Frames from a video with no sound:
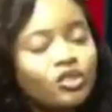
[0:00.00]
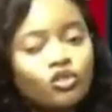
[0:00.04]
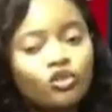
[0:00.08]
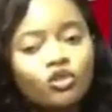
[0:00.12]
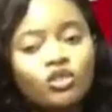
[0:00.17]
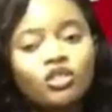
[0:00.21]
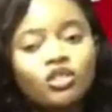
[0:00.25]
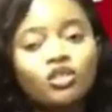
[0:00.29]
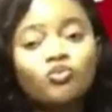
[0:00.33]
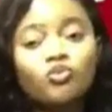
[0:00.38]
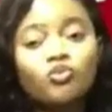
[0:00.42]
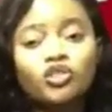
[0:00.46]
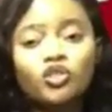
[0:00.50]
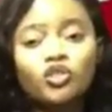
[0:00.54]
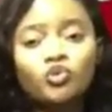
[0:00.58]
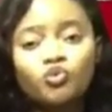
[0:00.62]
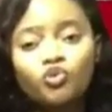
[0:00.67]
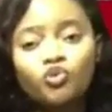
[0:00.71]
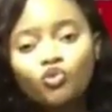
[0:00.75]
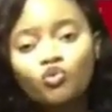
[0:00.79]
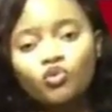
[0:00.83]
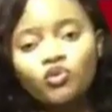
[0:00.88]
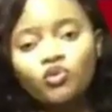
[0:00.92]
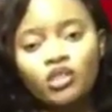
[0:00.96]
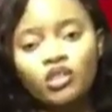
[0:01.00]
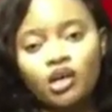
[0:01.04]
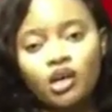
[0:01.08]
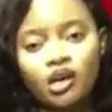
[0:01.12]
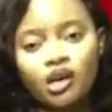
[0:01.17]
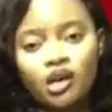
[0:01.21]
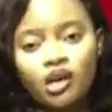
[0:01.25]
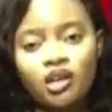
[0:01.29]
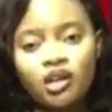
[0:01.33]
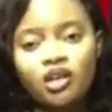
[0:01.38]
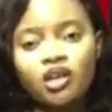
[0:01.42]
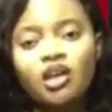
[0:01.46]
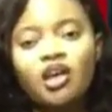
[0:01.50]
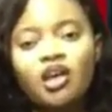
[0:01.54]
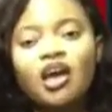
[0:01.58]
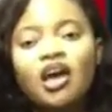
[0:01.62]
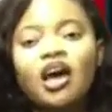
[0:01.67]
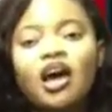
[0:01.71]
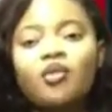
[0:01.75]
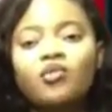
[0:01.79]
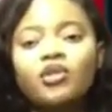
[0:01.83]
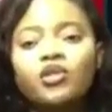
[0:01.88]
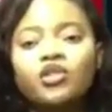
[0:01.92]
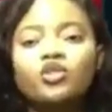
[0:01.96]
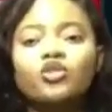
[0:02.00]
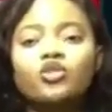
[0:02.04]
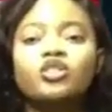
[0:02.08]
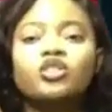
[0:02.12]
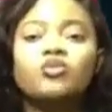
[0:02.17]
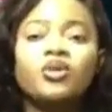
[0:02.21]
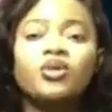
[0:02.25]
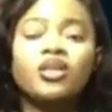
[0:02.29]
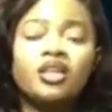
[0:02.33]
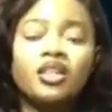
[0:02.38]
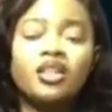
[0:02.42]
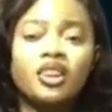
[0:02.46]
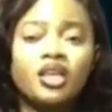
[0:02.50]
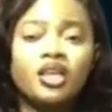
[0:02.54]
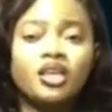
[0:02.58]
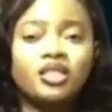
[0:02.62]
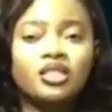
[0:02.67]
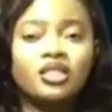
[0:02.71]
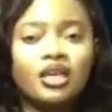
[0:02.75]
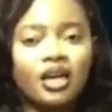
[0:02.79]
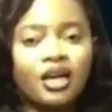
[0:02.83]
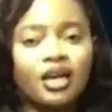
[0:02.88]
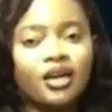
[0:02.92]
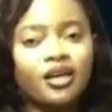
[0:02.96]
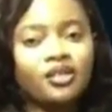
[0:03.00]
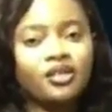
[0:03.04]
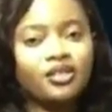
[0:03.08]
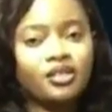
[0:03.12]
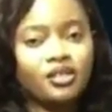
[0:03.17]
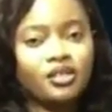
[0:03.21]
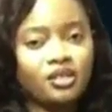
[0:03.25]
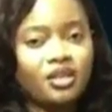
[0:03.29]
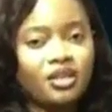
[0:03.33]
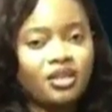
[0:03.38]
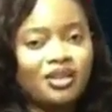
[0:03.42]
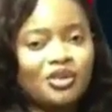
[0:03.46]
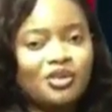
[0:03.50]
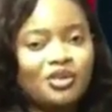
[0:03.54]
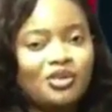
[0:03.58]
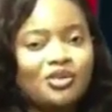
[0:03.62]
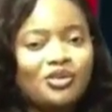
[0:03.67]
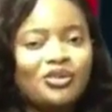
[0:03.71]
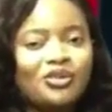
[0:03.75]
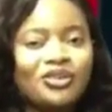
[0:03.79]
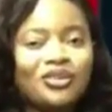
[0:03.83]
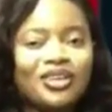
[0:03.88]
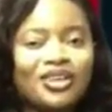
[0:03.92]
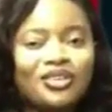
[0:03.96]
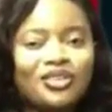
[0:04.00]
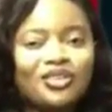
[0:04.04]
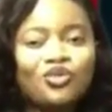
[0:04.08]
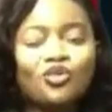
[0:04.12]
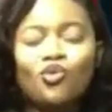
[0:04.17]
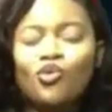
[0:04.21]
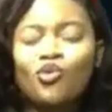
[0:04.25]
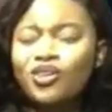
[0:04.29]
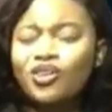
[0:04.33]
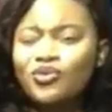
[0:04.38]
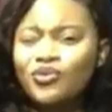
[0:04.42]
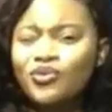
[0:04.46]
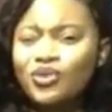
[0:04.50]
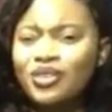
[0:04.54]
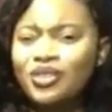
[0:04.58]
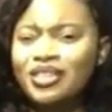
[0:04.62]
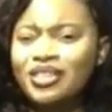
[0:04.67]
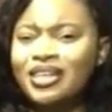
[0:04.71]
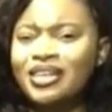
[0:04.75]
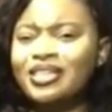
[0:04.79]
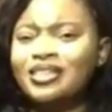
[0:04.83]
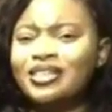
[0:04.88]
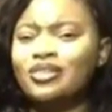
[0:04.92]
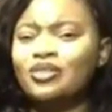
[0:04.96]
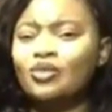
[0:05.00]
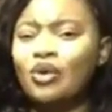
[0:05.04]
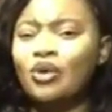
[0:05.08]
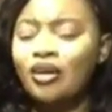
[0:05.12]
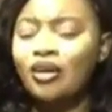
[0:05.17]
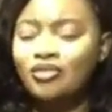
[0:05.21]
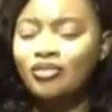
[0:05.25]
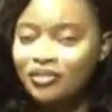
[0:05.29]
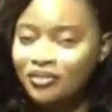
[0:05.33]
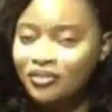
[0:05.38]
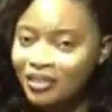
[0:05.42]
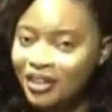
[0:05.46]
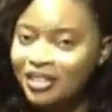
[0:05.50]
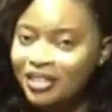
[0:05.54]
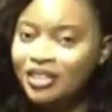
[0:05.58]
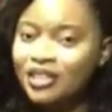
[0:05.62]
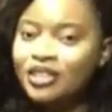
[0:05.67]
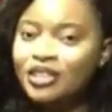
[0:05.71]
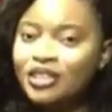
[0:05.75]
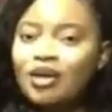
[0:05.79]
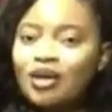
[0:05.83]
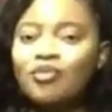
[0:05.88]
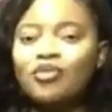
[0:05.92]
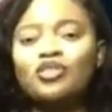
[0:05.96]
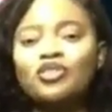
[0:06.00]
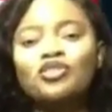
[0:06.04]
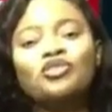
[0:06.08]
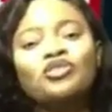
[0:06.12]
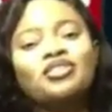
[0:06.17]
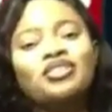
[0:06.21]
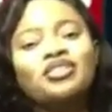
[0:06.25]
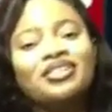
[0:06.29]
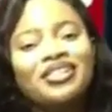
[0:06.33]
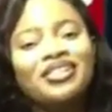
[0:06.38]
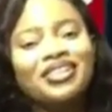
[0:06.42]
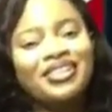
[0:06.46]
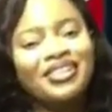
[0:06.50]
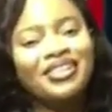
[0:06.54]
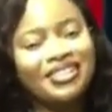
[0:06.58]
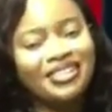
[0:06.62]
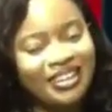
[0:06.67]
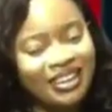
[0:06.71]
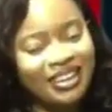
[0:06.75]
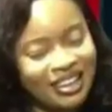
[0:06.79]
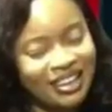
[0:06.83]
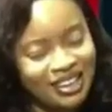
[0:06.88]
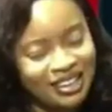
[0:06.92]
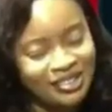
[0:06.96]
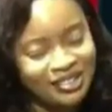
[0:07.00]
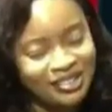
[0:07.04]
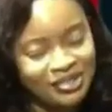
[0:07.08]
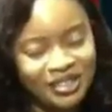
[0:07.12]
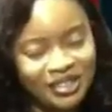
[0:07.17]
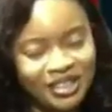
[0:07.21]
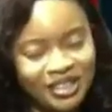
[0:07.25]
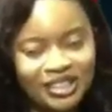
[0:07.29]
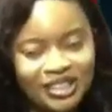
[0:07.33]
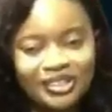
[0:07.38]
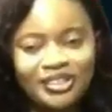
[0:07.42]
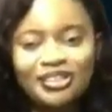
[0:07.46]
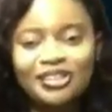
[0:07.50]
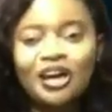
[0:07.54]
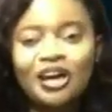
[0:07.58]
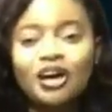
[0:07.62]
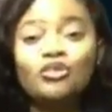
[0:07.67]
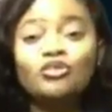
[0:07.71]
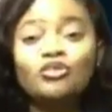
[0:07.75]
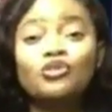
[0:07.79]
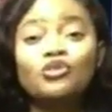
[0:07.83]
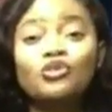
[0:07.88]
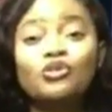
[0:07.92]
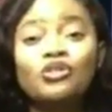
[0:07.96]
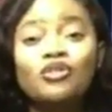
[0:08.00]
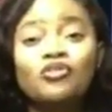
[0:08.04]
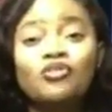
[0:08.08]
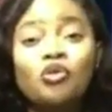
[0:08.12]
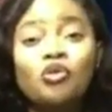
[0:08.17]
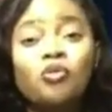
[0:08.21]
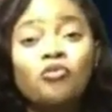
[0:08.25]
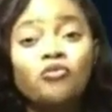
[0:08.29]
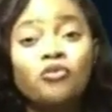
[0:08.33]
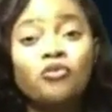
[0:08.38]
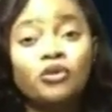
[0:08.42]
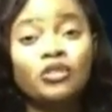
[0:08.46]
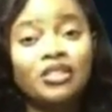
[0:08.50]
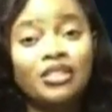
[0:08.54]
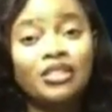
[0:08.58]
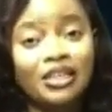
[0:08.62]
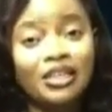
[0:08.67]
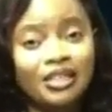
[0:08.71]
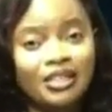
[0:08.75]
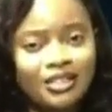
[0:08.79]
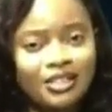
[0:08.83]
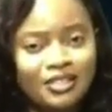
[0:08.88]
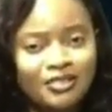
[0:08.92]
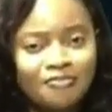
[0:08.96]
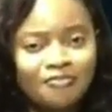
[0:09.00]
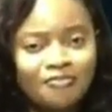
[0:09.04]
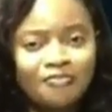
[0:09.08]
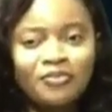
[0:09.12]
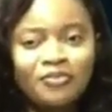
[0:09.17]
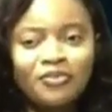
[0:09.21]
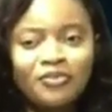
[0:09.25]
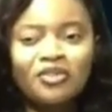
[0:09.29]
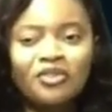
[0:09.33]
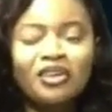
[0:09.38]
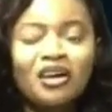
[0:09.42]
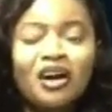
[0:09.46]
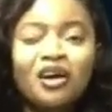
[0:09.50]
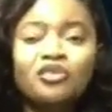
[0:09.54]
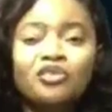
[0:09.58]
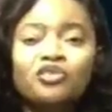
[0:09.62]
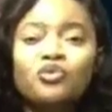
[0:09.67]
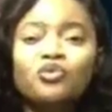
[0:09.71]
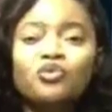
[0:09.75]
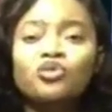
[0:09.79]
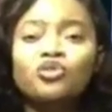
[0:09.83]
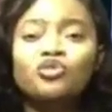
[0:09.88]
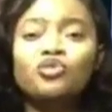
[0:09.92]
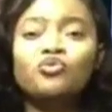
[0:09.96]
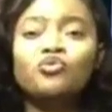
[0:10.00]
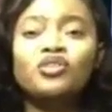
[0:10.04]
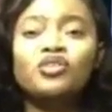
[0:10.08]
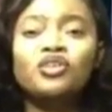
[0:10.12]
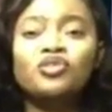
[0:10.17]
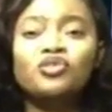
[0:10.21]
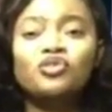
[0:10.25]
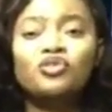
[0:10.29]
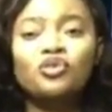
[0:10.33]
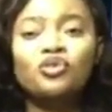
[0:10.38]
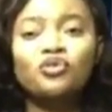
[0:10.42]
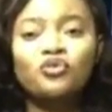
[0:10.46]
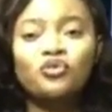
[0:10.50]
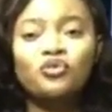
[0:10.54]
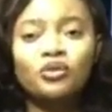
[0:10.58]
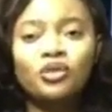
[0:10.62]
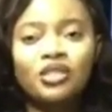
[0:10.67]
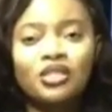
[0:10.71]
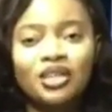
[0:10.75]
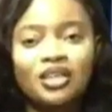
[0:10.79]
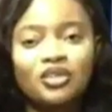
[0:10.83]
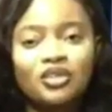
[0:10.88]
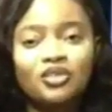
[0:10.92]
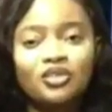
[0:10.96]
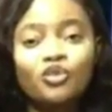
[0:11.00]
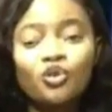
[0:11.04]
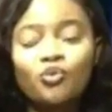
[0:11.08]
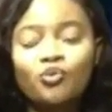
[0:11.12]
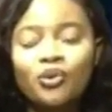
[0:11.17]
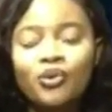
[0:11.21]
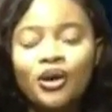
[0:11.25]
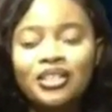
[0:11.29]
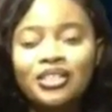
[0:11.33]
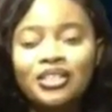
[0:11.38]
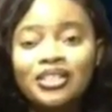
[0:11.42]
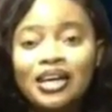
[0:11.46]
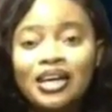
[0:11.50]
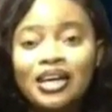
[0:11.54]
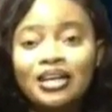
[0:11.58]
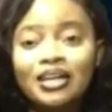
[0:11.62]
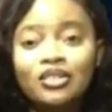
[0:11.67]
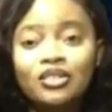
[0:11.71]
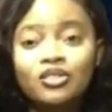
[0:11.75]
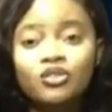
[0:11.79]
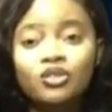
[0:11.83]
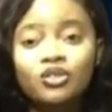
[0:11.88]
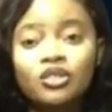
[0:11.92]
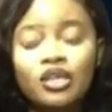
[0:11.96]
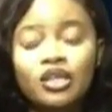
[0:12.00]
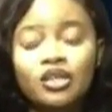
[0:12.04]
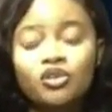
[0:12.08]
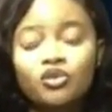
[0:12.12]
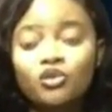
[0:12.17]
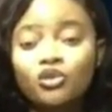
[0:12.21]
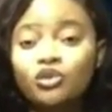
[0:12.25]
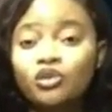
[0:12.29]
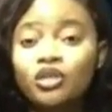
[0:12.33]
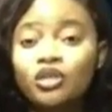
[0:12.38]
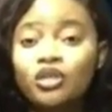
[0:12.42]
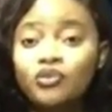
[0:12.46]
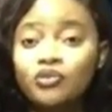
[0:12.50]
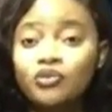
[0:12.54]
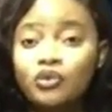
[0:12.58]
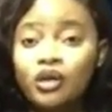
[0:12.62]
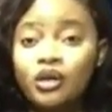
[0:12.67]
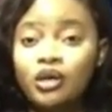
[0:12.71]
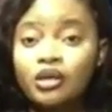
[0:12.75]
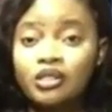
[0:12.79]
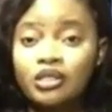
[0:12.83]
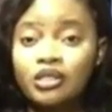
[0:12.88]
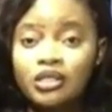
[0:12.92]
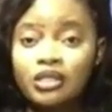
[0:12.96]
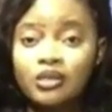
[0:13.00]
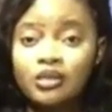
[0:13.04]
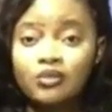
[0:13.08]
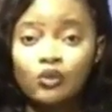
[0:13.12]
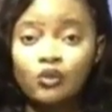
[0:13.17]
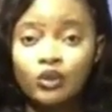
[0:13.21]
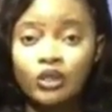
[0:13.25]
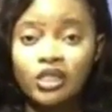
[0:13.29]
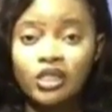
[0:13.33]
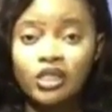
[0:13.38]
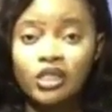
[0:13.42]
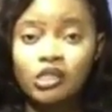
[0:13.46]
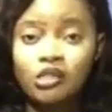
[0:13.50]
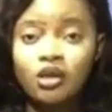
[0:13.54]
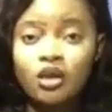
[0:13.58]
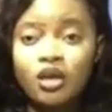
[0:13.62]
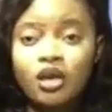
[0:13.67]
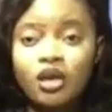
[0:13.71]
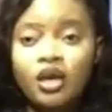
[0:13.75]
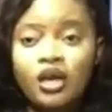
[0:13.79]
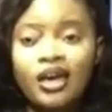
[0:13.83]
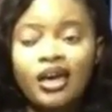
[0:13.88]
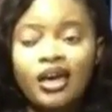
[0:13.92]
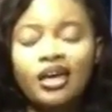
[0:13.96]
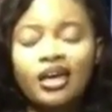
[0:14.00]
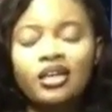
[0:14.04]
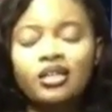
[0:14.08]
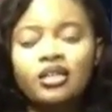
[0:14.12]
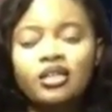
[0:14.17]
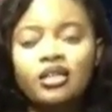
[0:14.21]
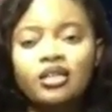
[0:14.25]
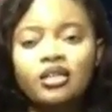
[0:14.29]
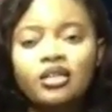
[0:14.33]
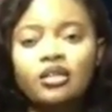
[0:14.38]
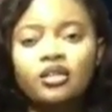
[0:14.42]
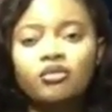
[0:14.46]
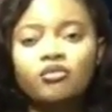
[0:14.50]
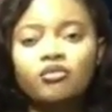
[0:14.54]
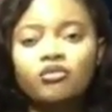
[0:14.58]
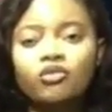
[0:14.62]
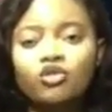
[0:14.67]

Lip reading: see multiple moves ahead, ability to see many things ahead. Okay, so what's foresight? I've defined it, ability to see things ahead, right? How do you develop foresight? How do you want to make use of foresight? So practically, it's just like you want to leave your house this morning and you